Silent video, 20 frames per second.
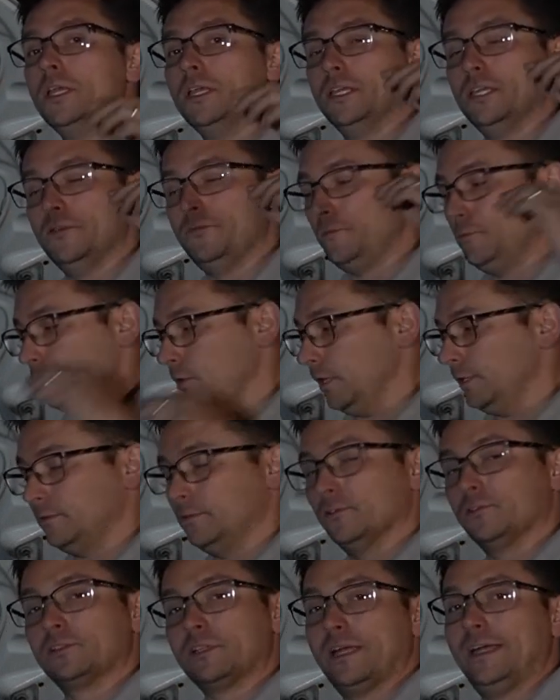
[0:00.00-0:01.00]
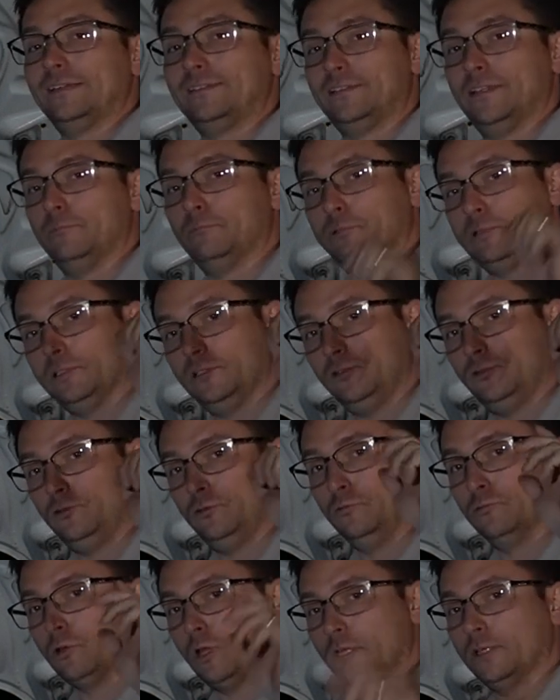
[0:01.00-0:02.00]
If you like this content, please
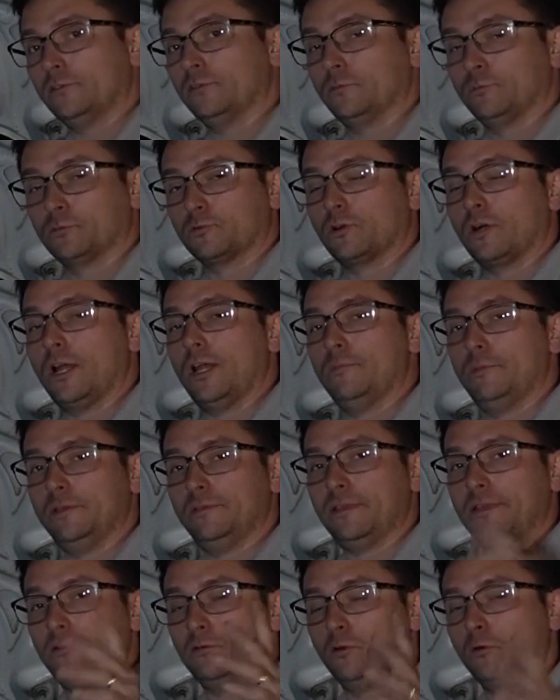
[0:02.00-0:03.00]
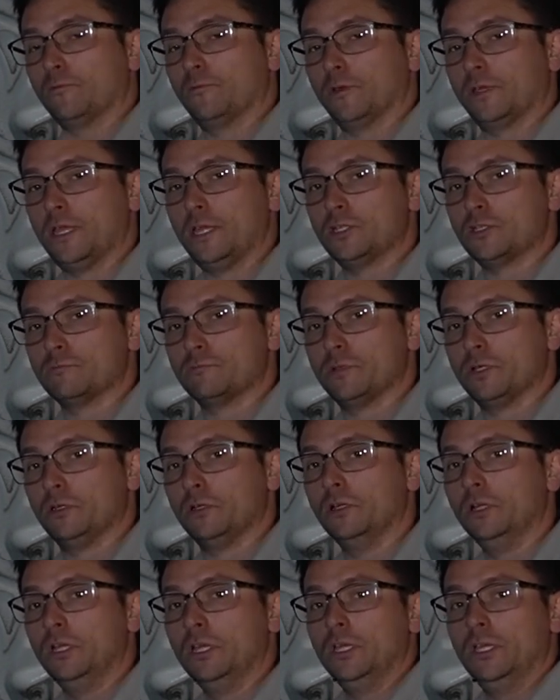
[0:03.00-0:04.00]
do like, subscribe, hit that notification
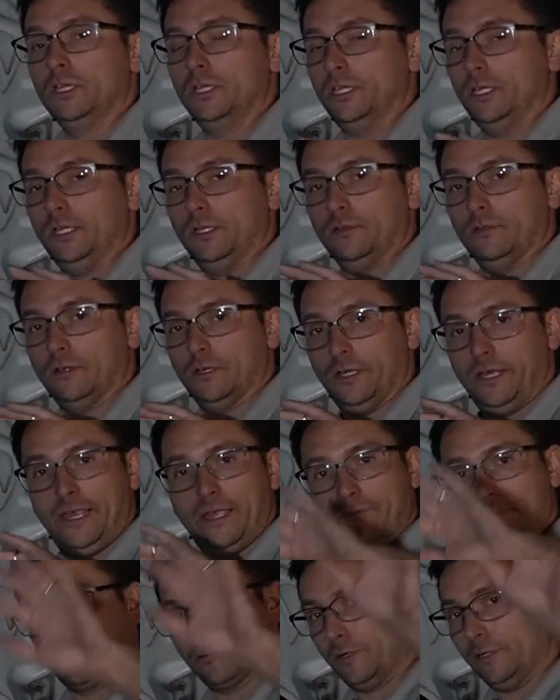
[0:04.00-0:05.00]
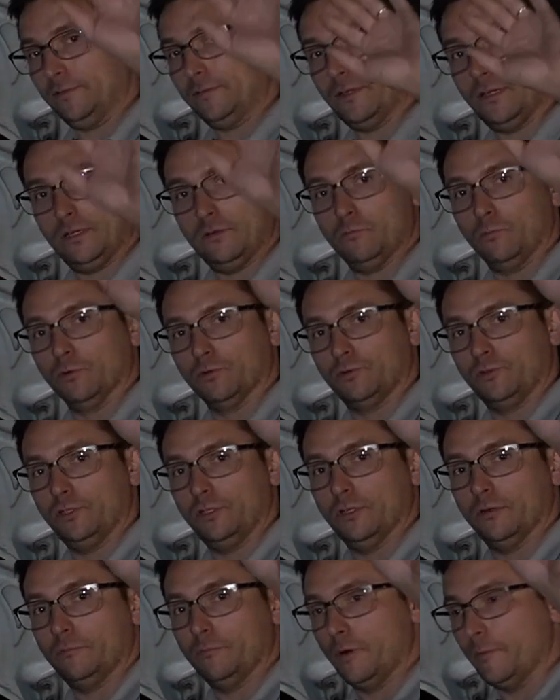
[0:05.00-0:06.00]
bell, and have a great day. We'll see
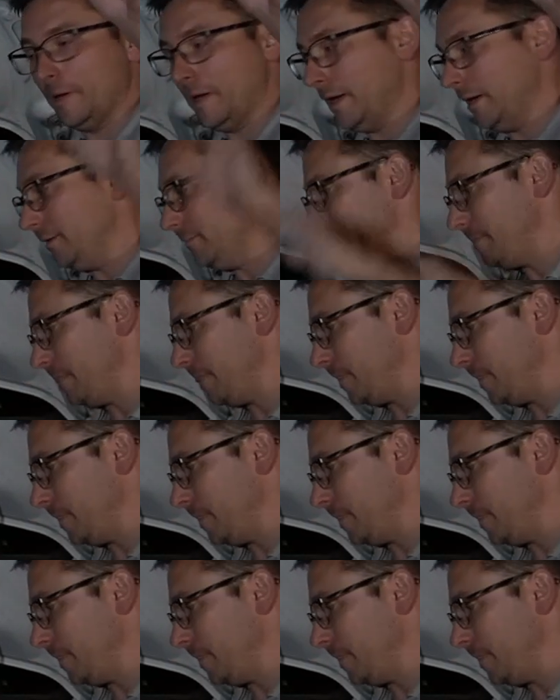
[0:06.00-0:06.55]
you. Bye-bye.